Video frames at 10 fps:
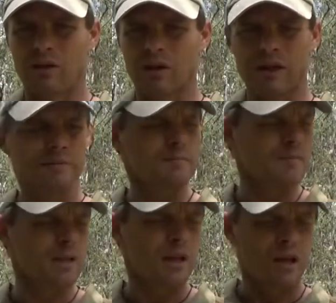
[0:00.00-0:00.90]
Okay,
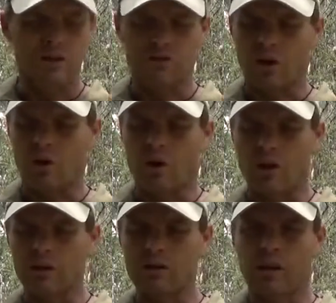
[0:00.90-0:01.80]
so
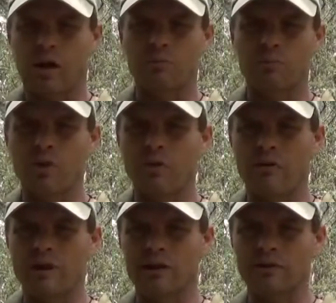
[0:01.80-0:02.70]
I'll move
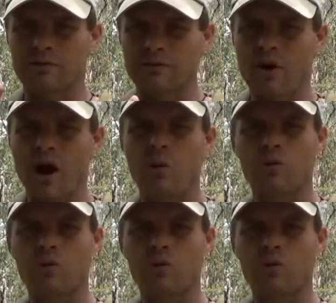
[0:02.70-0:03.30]
over now to the fire.